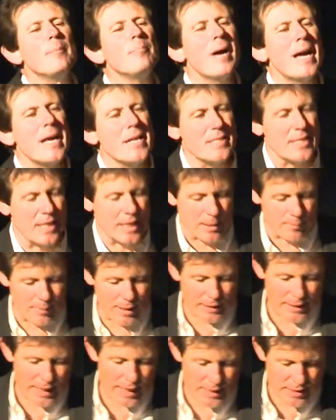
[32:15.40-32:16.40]
amazing
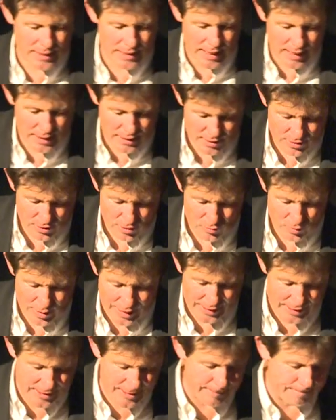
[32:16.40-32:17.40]
about Alexander the
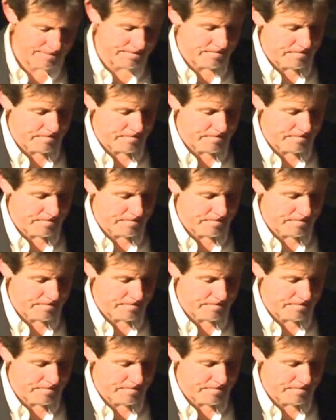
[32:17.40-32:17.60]
Great.